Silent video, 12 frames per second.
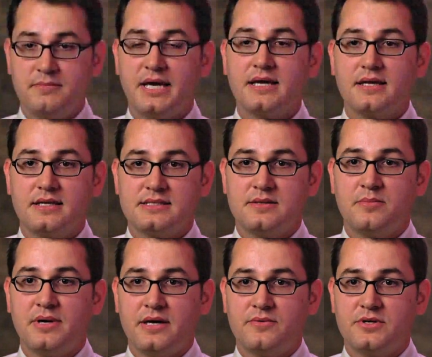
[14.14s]
mechanism
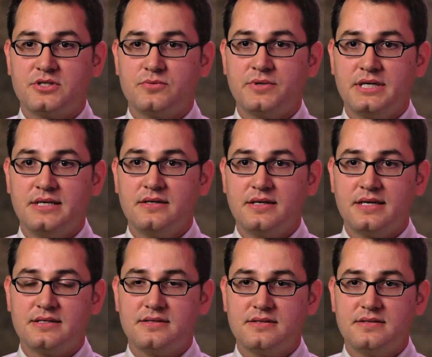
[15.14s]
by which we get
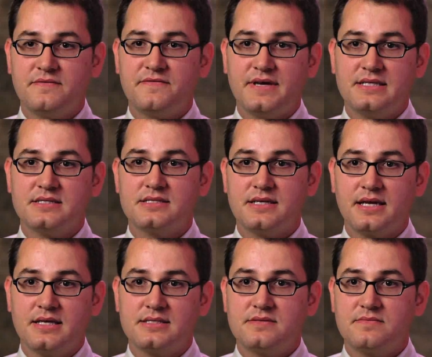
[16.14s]
defense
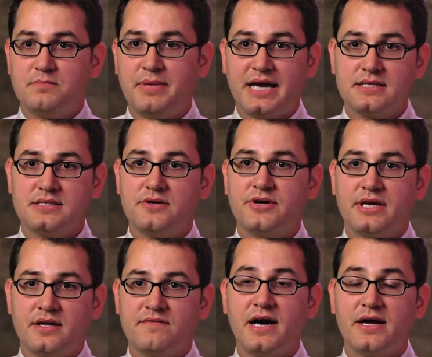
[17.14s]
against bacteria
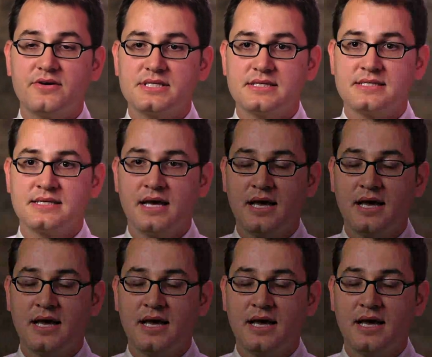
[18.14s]
and viruses,